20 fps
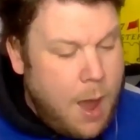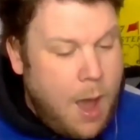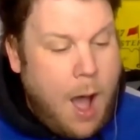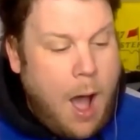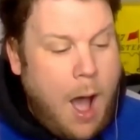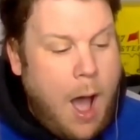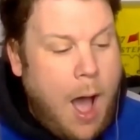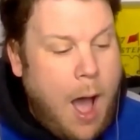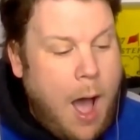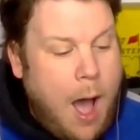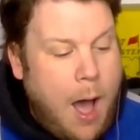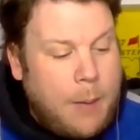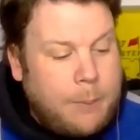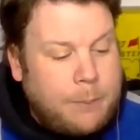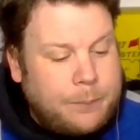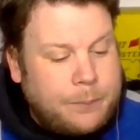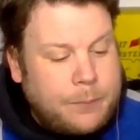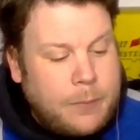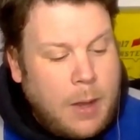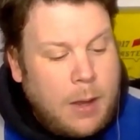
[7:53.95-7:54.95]

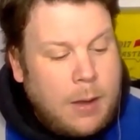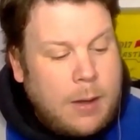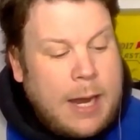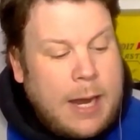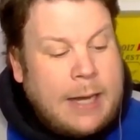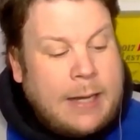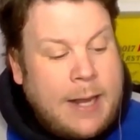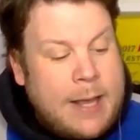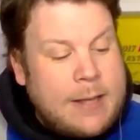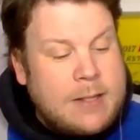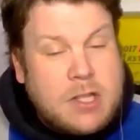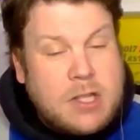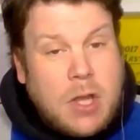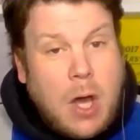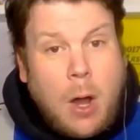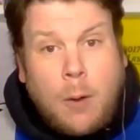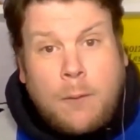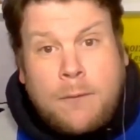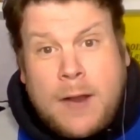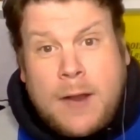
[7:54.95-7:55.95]
Um, it is,
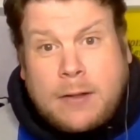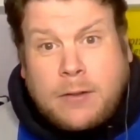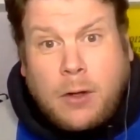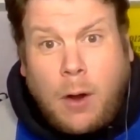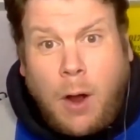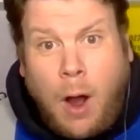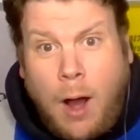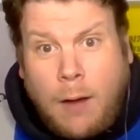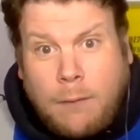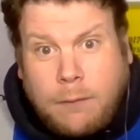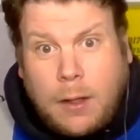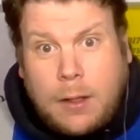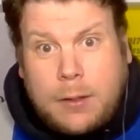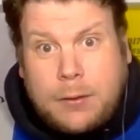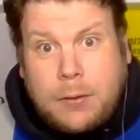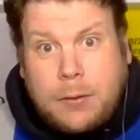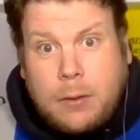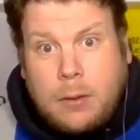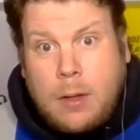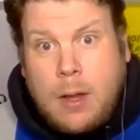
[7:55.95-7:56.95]
though, Viktor Hovland